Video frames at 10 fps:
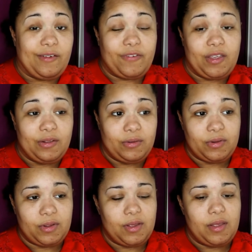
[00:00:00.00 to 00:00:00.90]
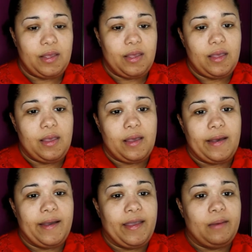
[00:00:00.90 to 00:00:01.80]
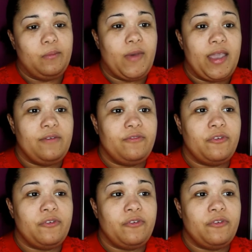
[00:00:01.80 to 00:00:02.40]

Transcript: I feel I'm waiting